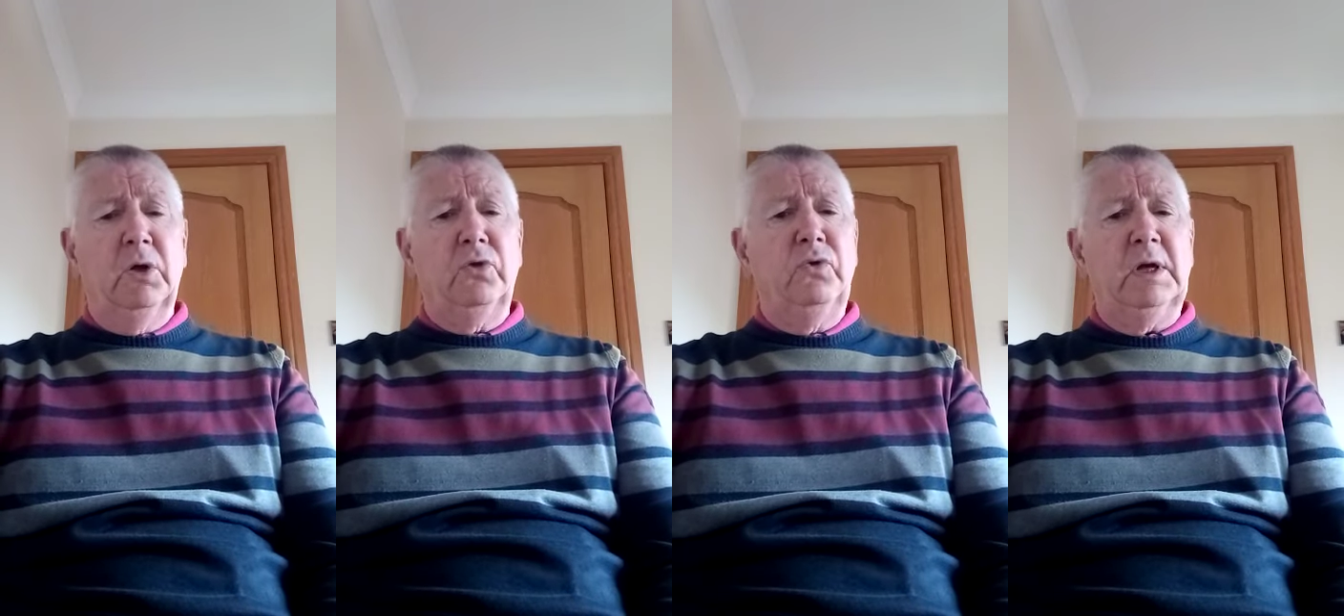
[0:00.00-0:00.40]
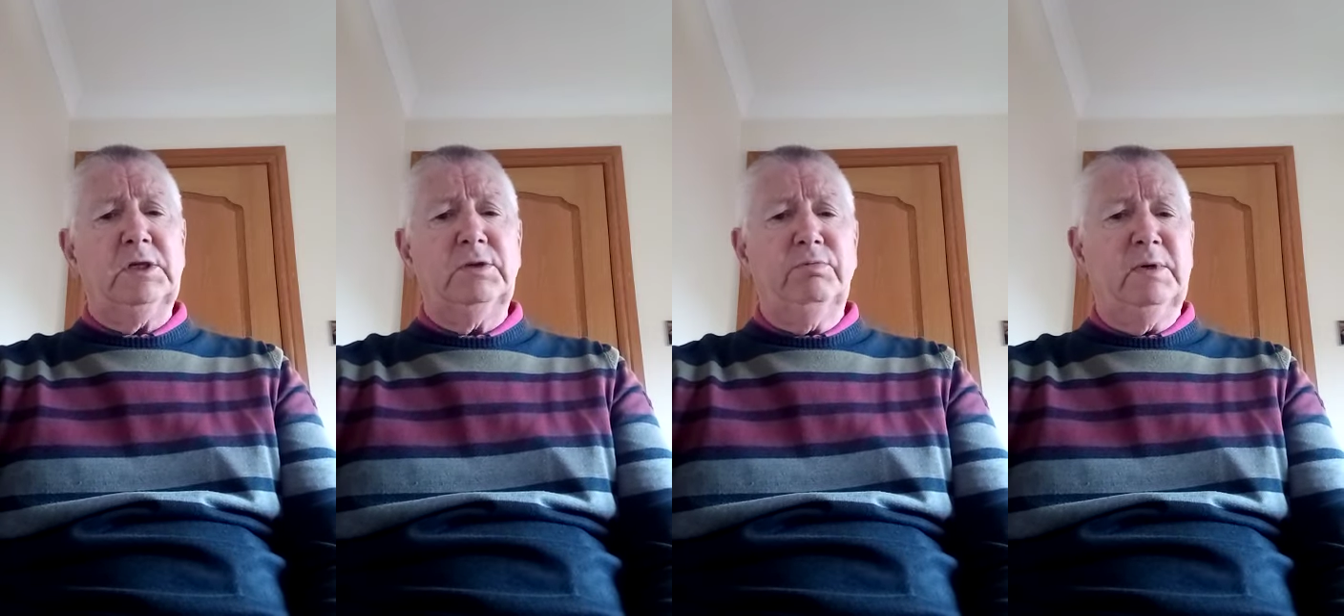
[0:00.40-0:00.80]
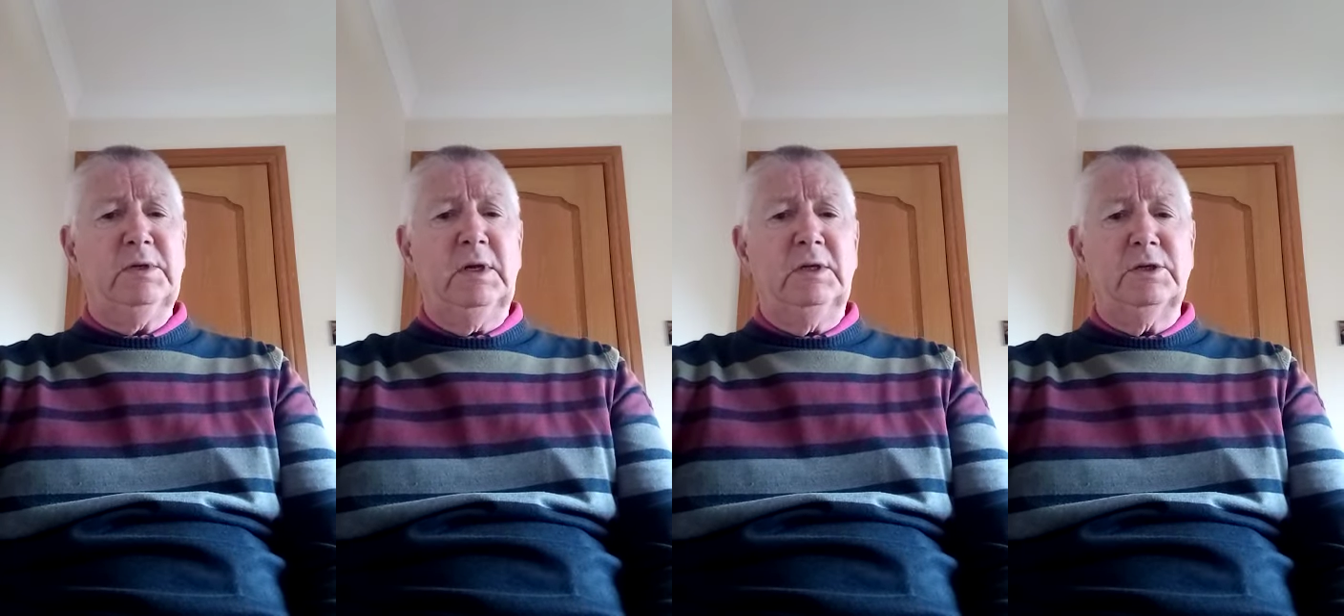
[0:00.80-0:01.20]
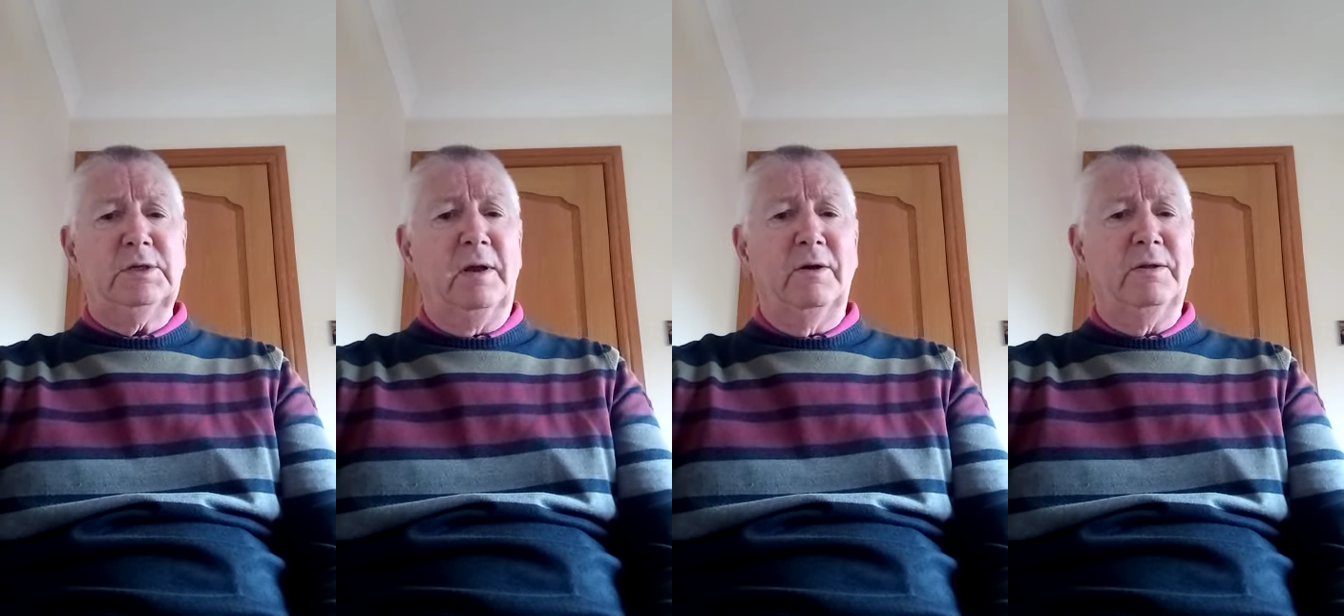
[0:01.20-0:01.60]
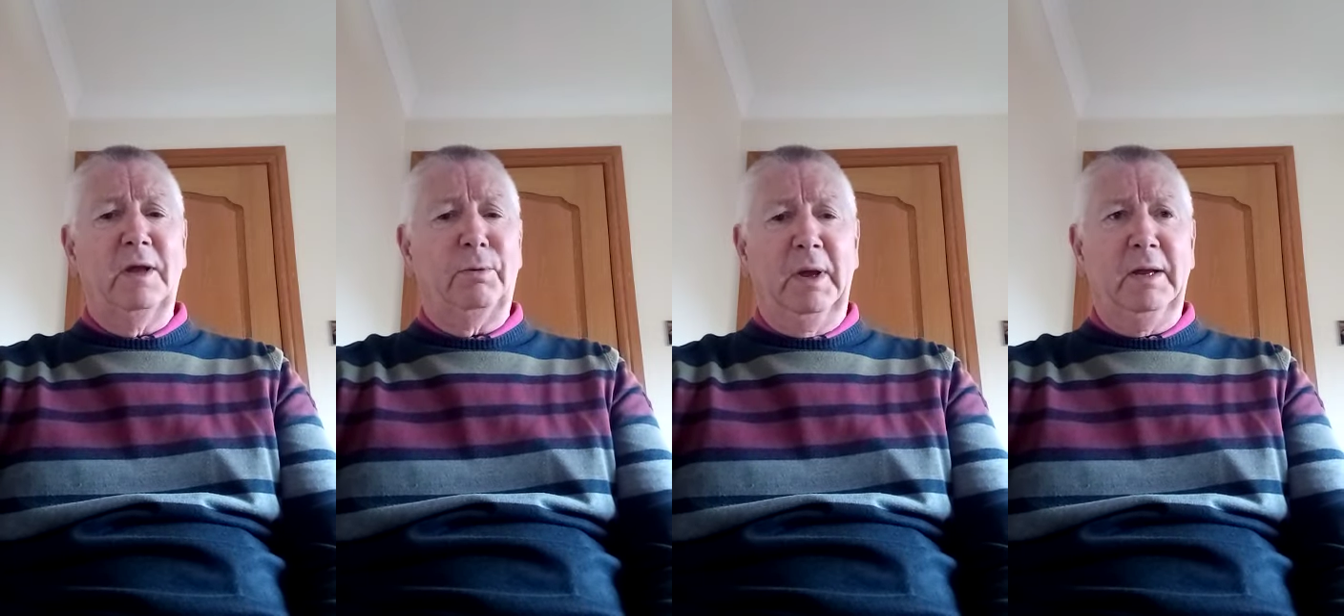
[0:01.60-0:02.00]
Now this wasna just done in the
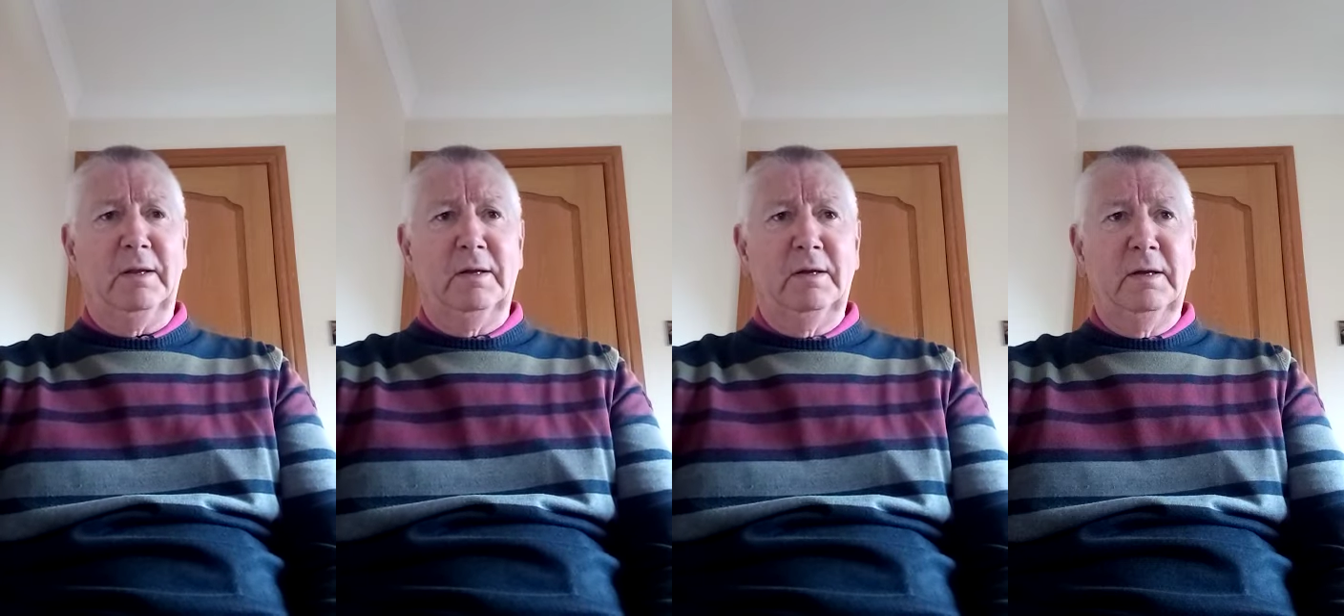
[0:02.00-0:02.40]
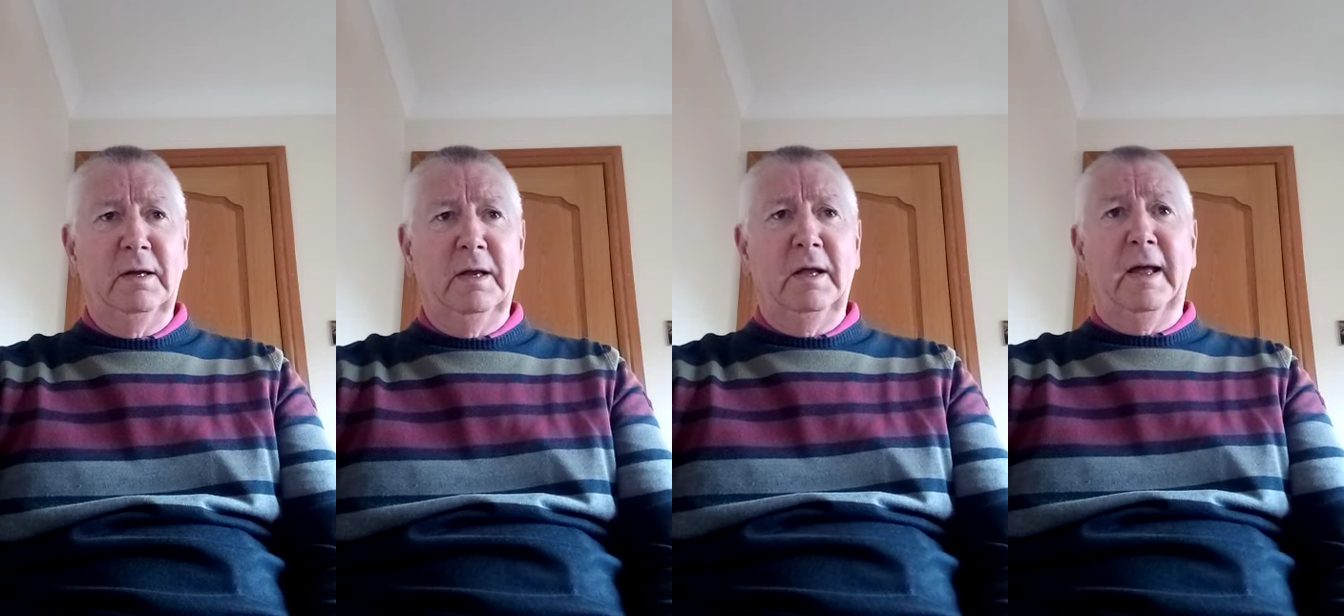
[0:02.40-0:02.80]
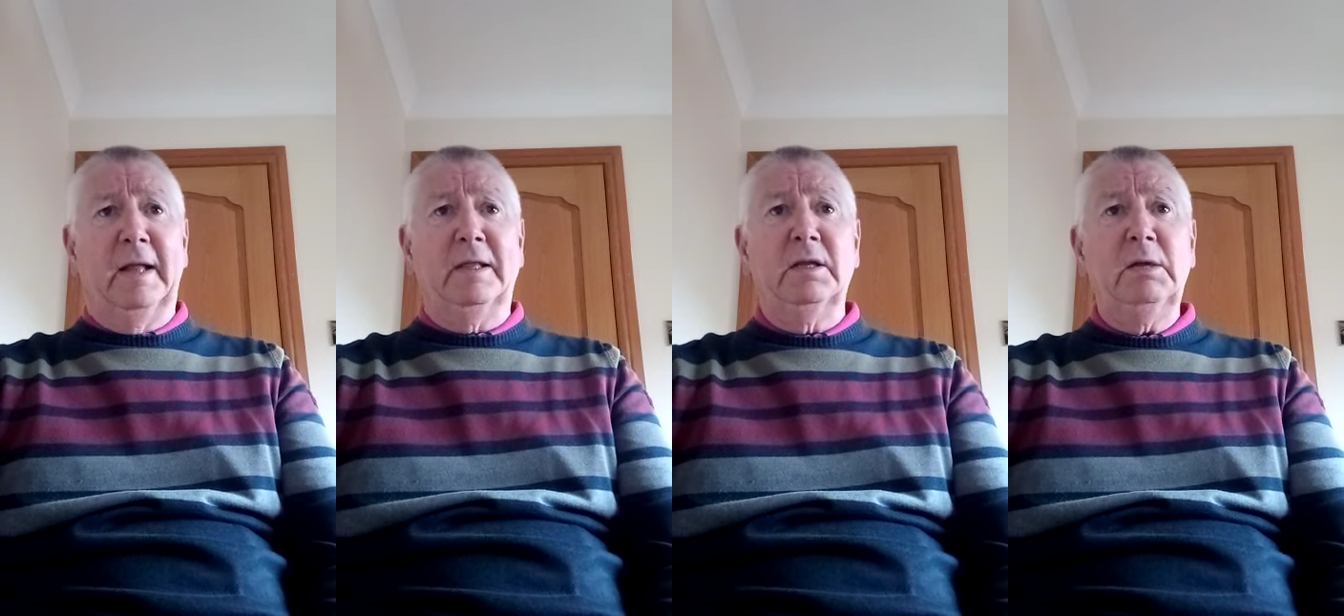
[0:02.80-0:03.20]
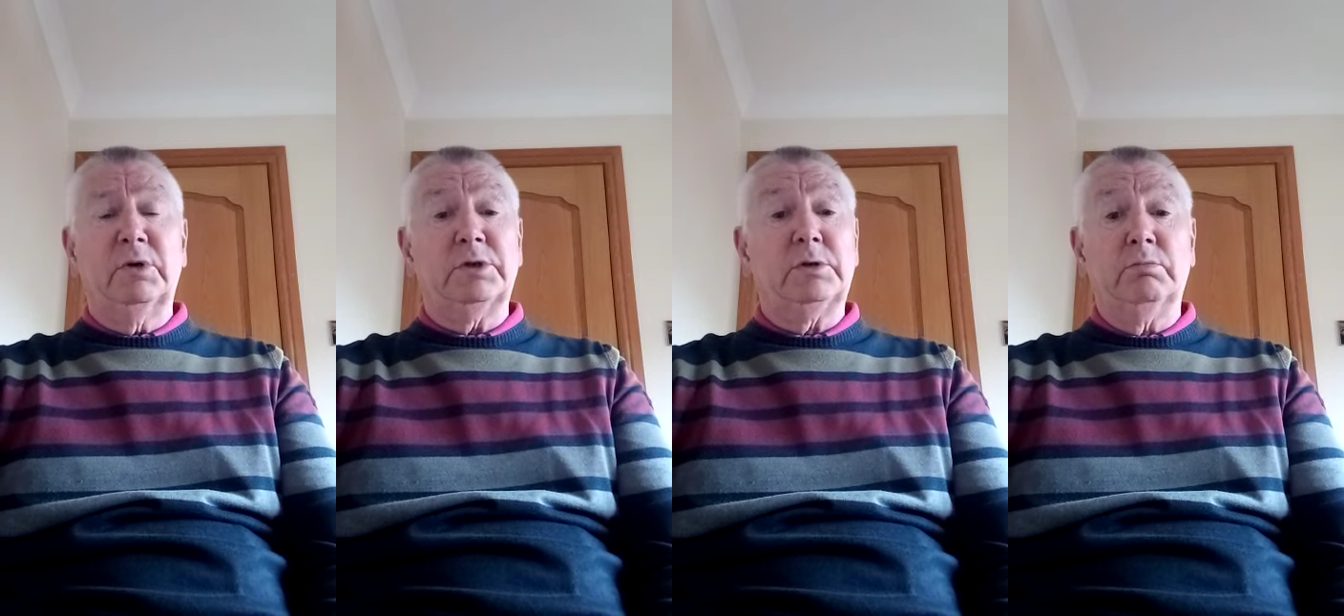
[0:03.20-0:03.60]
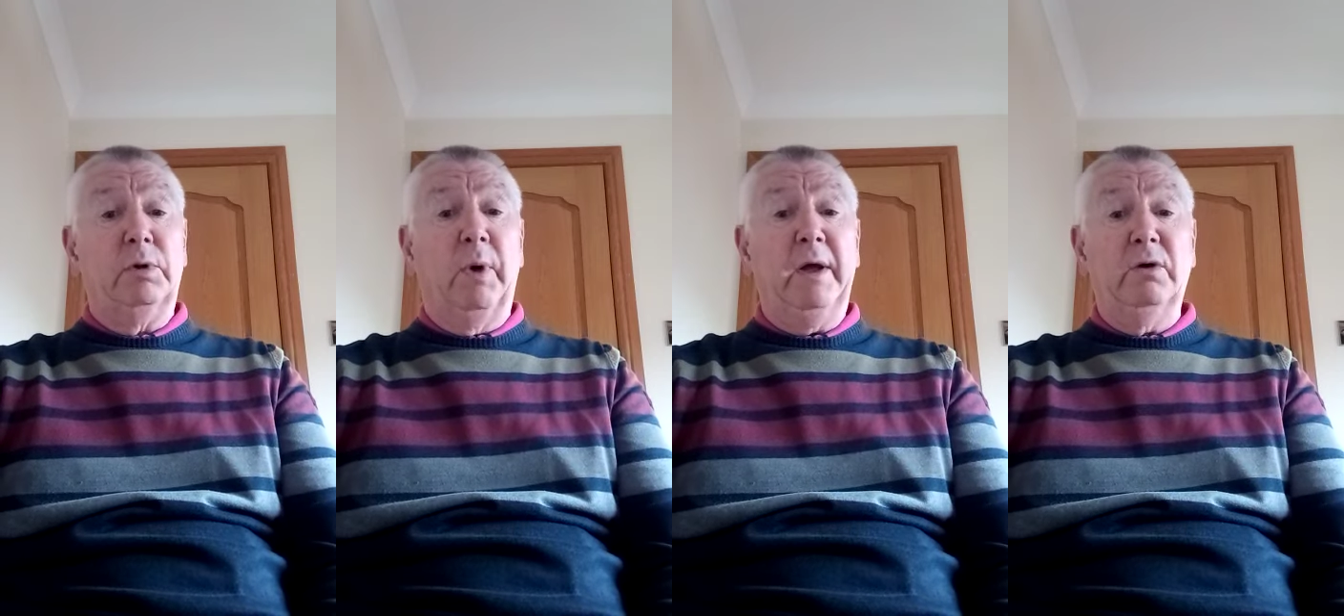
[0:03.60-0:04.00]
quaid, and the neighbours would
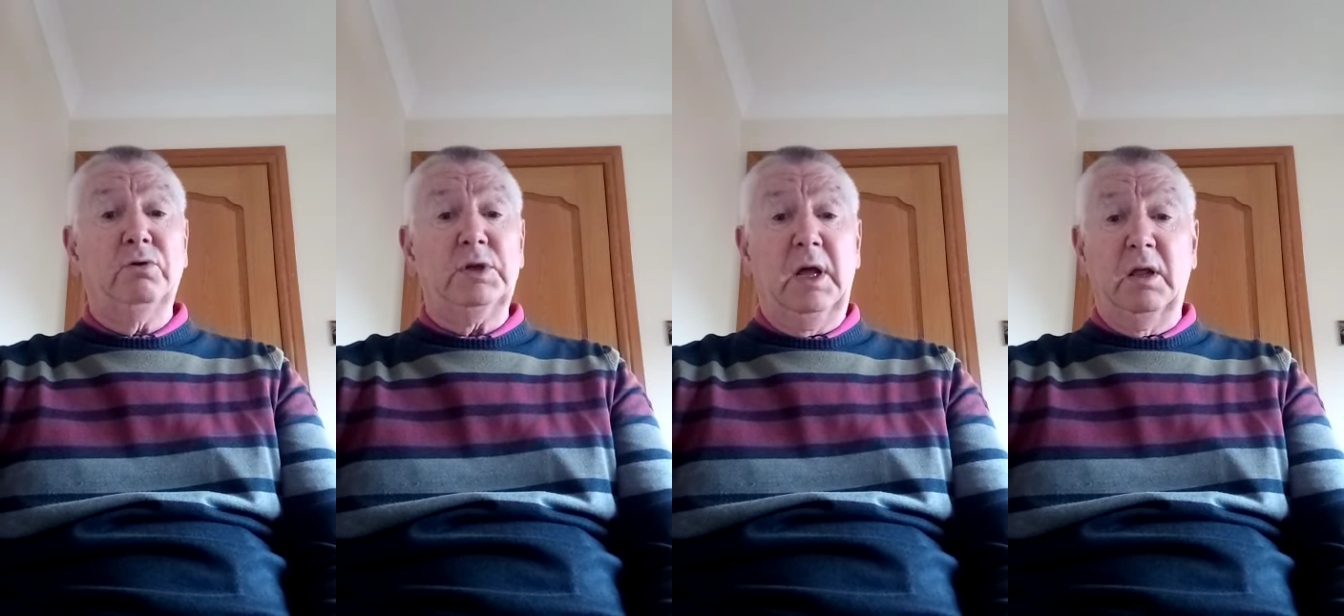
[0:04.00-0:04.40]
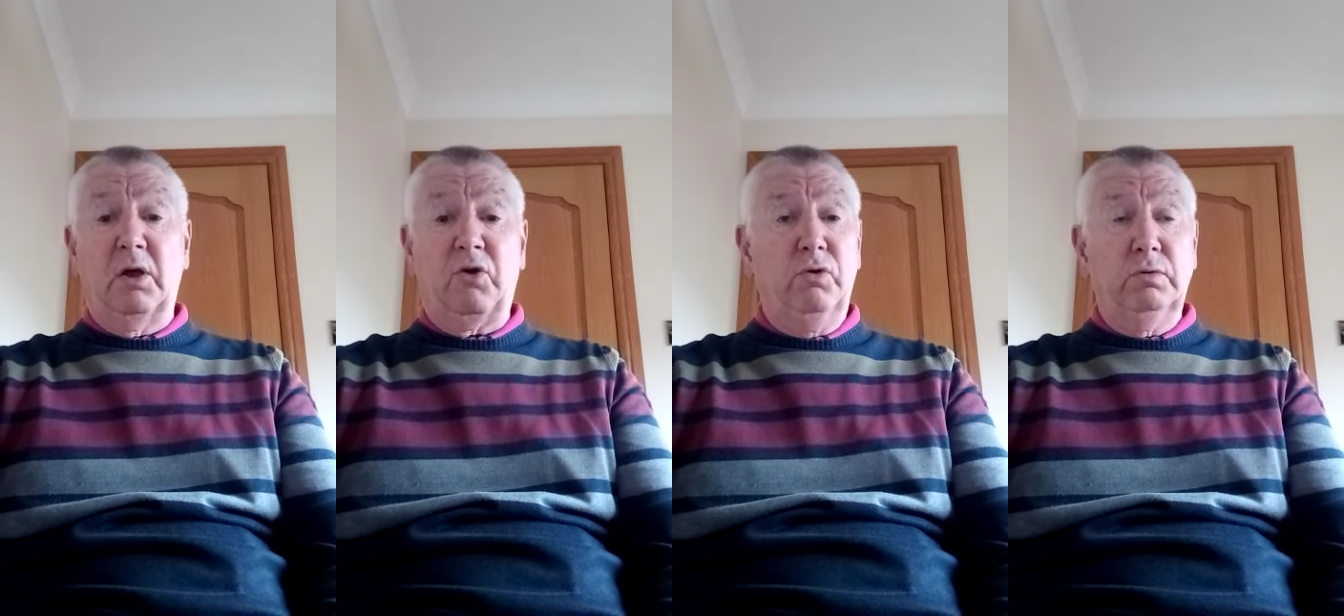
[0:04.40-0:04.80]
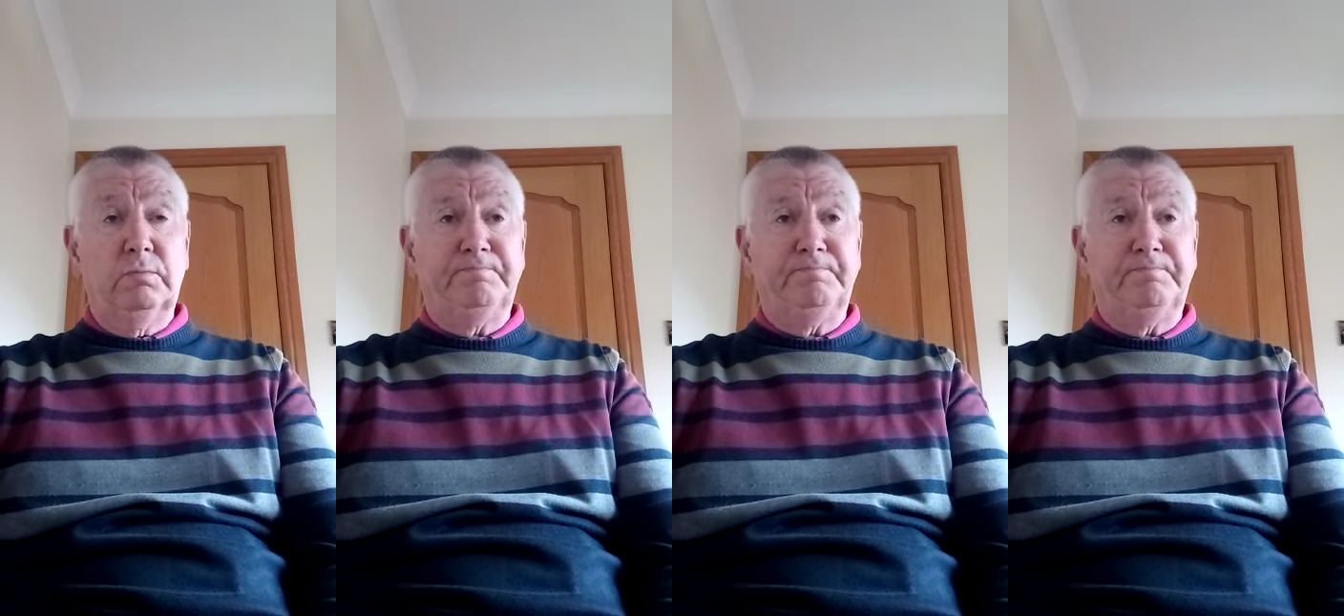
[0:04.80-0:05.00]
whiles gather roon,